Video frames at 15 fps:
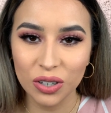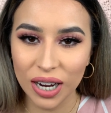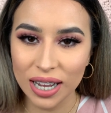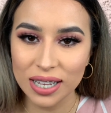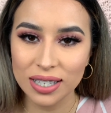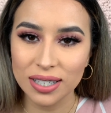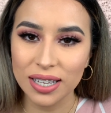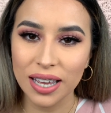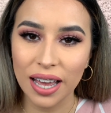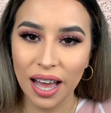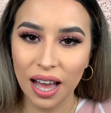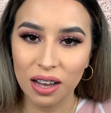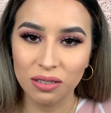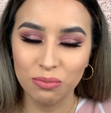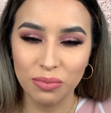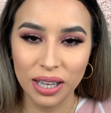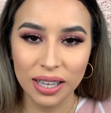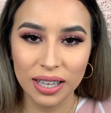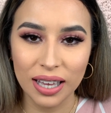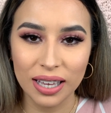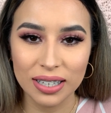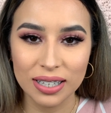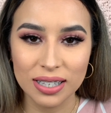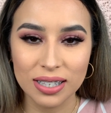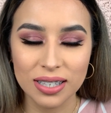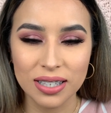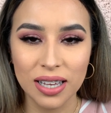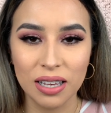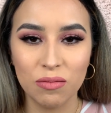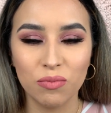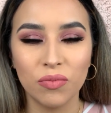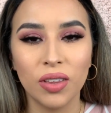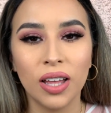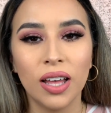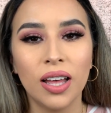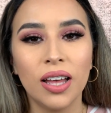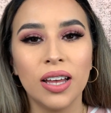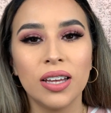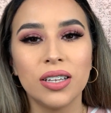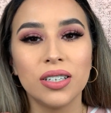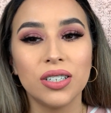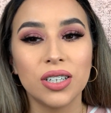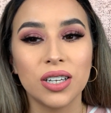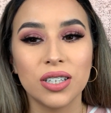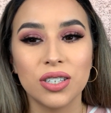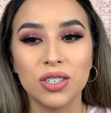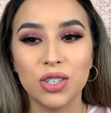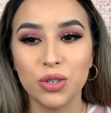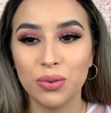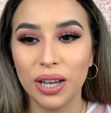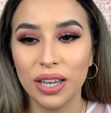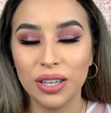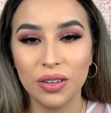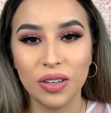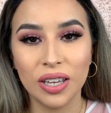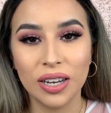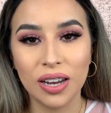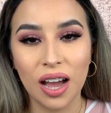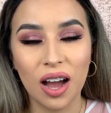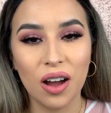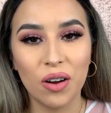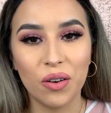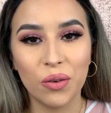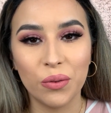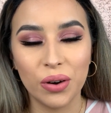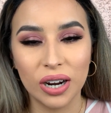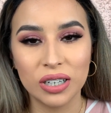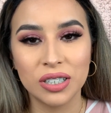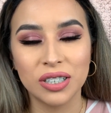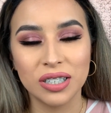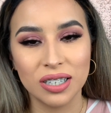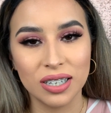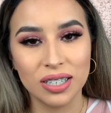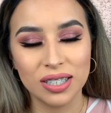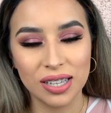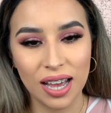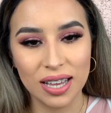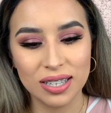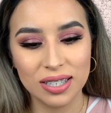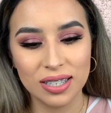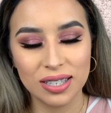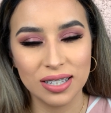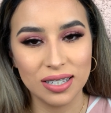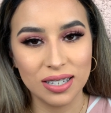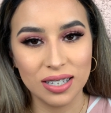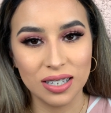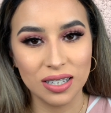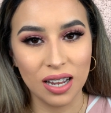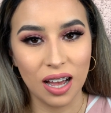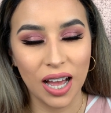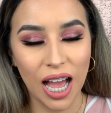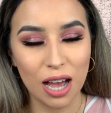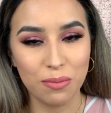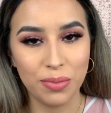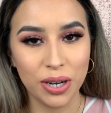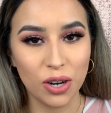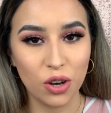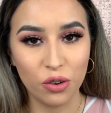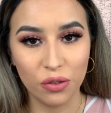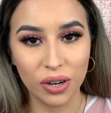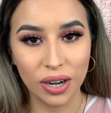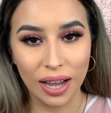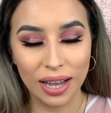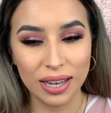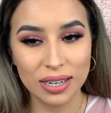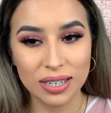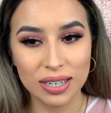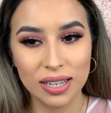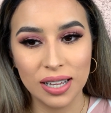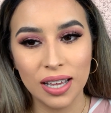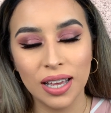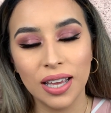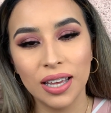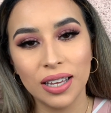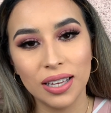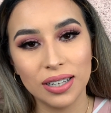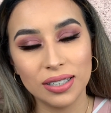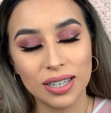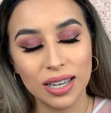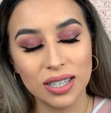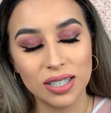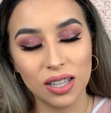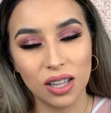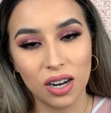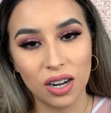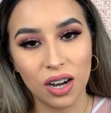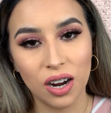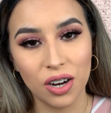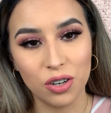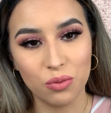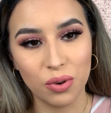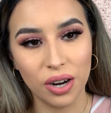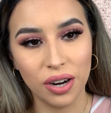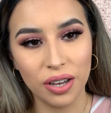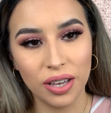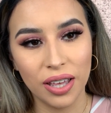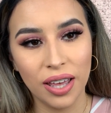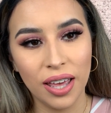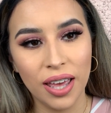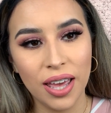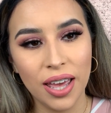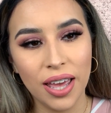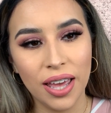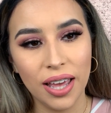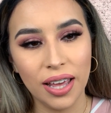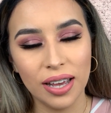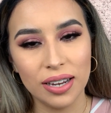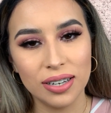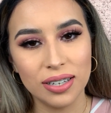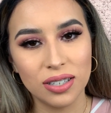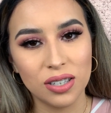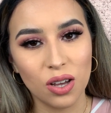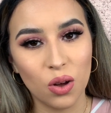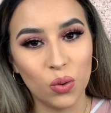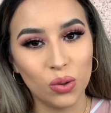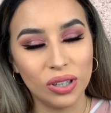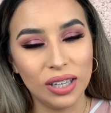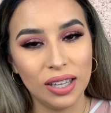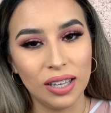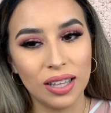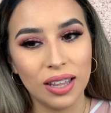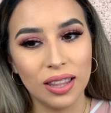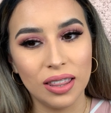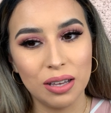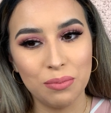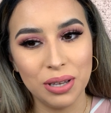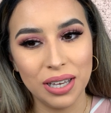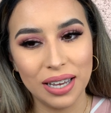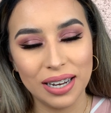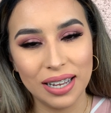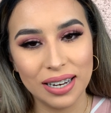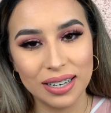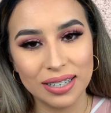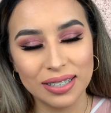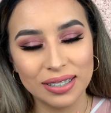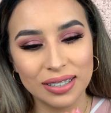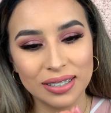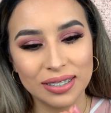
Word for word: crazy, how big it can seem. Just do it. You cannot rush success. It does not happen overnight. It takes a lot of hard work and it's only the beginning.